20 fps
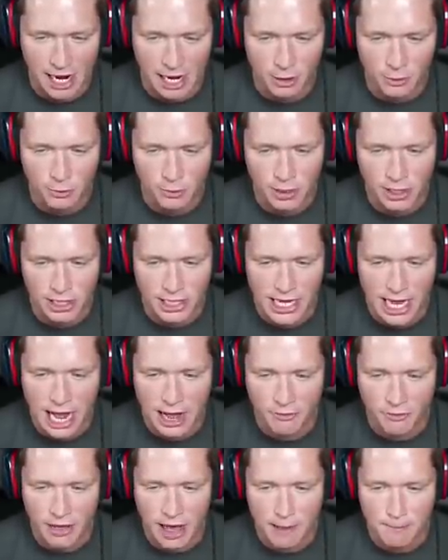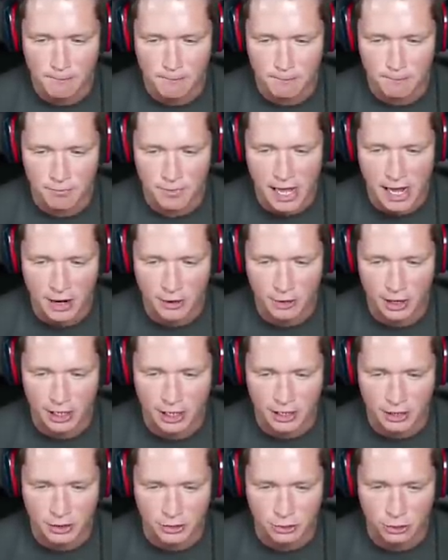I don't really have that great
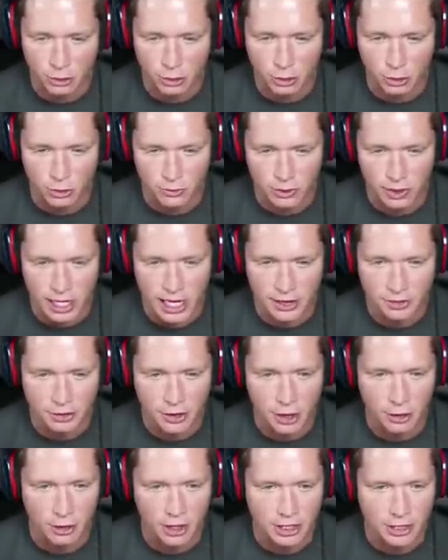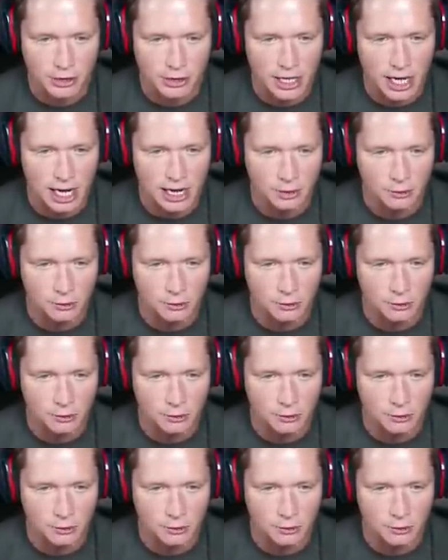of control over that though. Like you kind